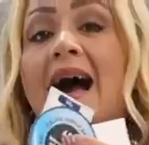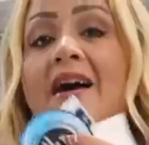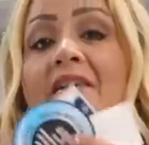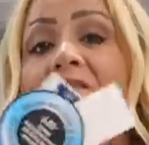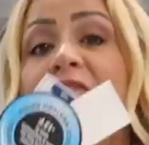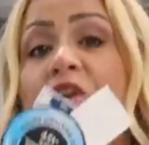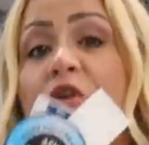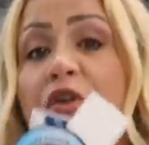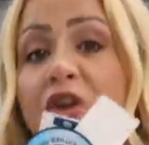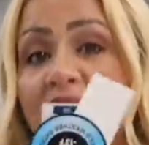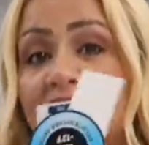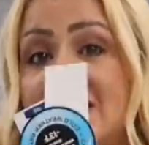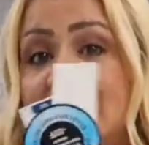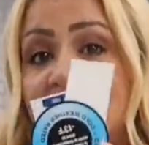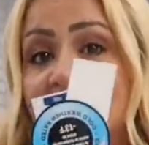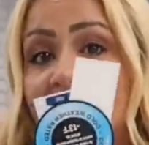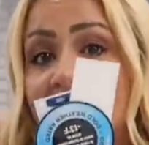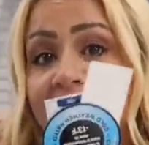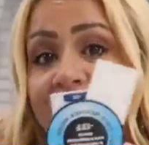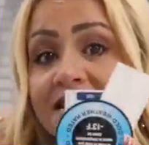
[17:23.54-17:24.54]
Have the
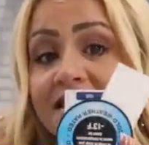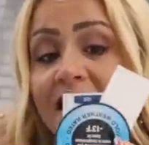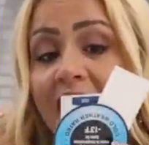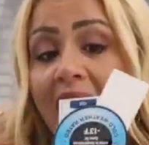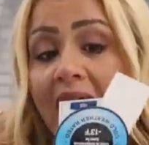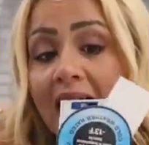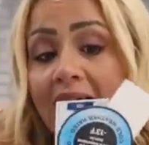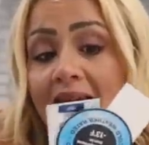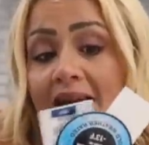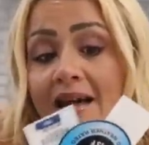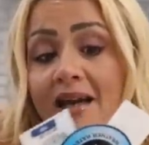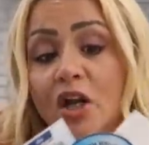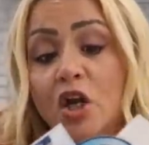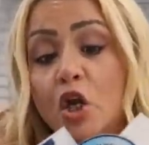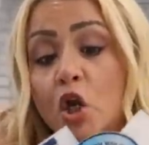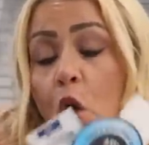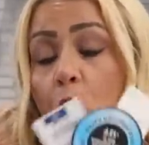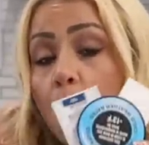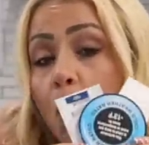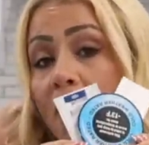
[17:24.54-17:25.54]
original tag.
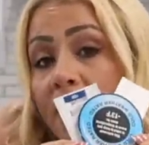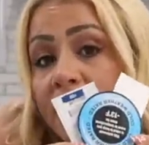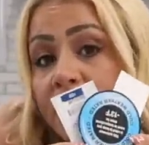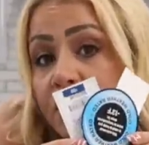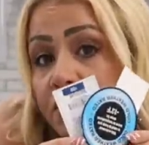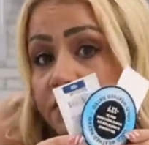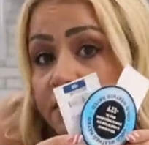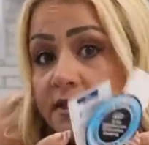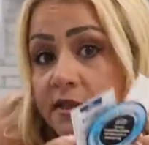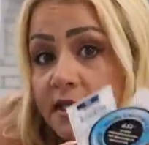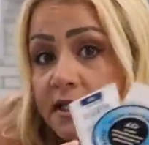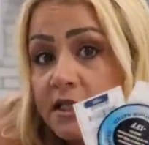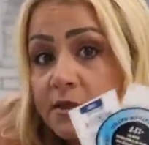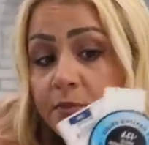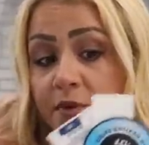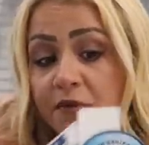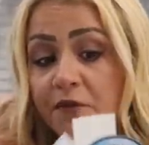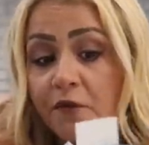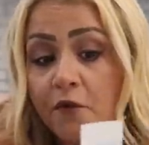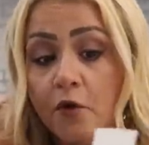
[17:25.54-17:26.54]
No one used this
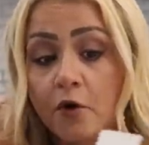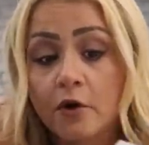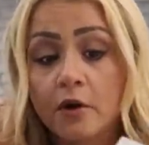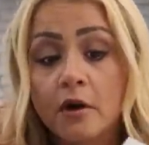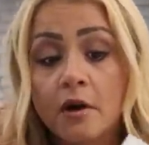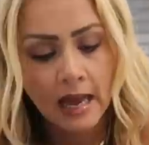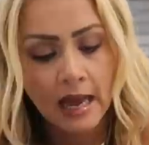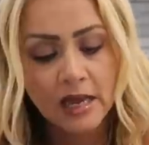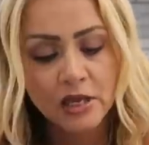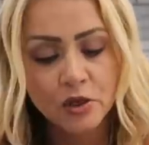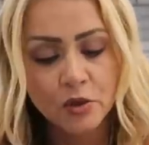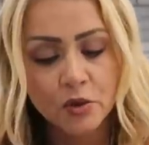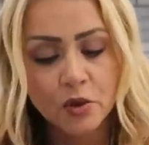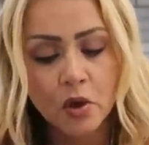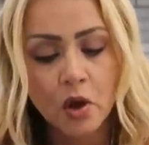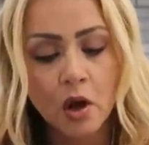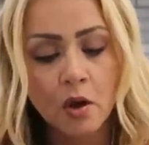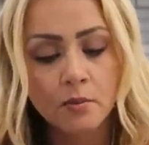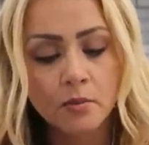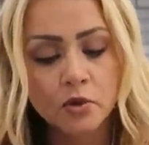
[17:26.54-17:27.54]
before. And you
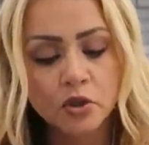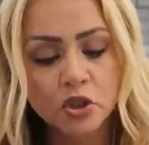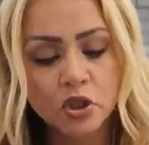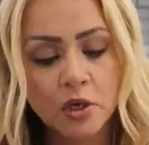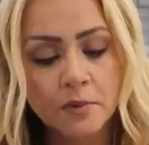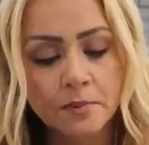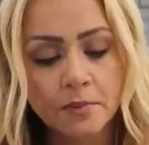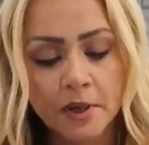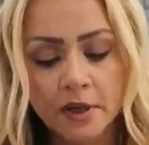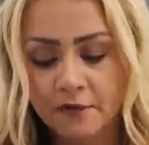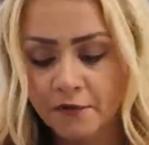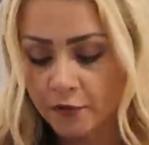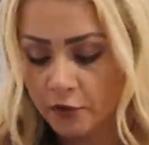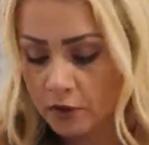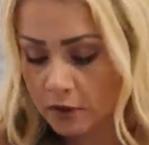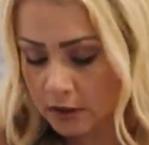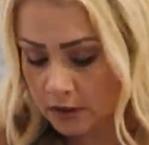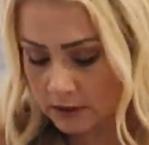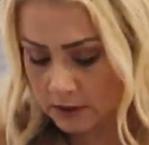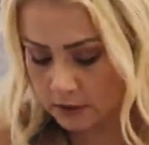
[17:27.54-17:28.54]
know how much I pay for
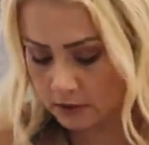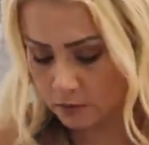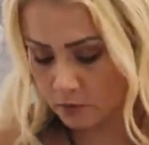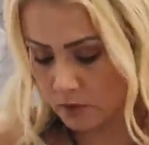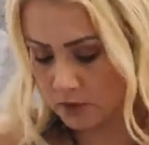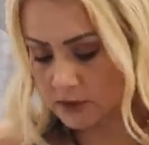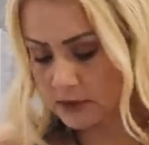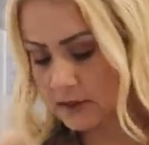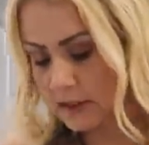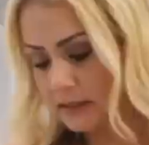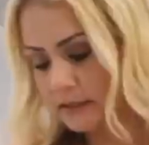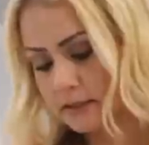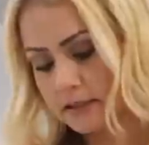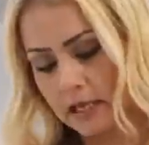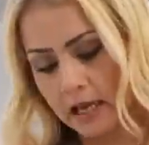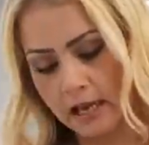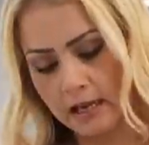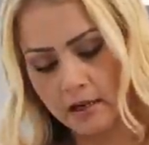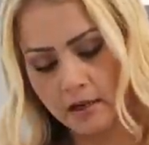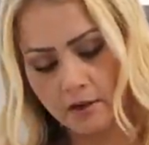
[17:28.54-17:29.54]
this? Where is the
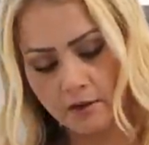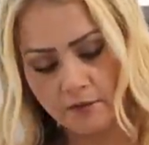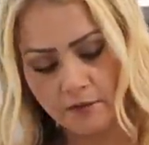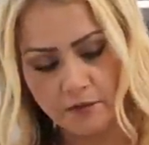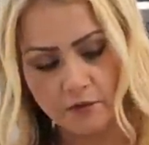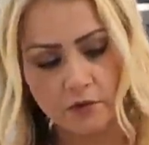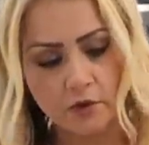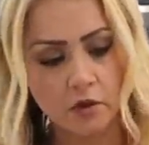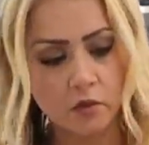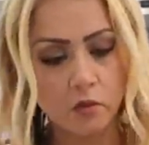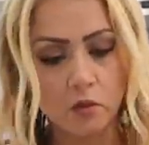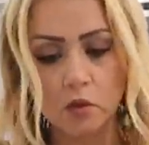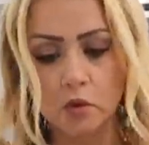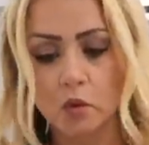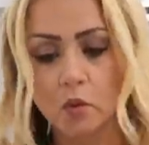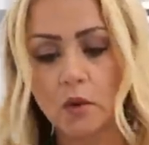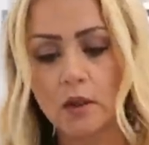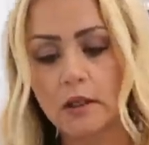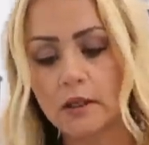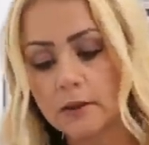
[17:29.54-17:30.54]
tag from the
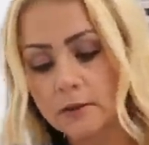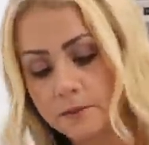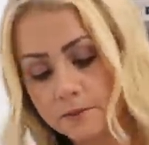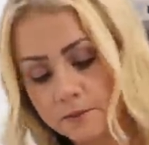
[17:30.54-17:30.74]
Goodwill?